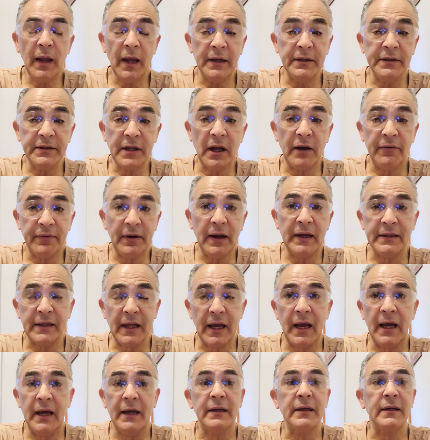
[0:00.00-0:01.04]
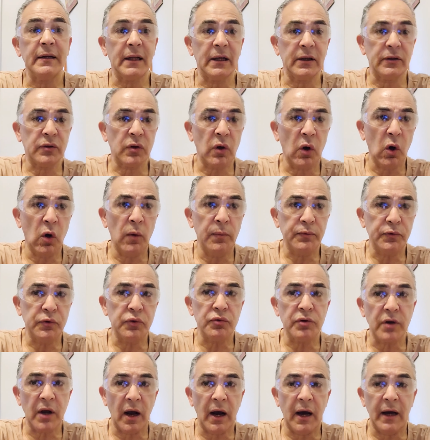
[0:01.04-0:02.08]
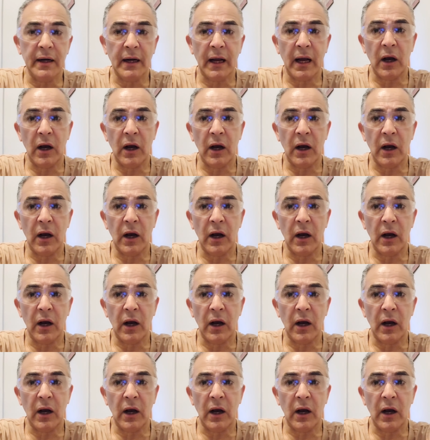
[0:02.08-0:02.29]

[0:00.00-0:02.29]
And stuff like that. Let's hope to God.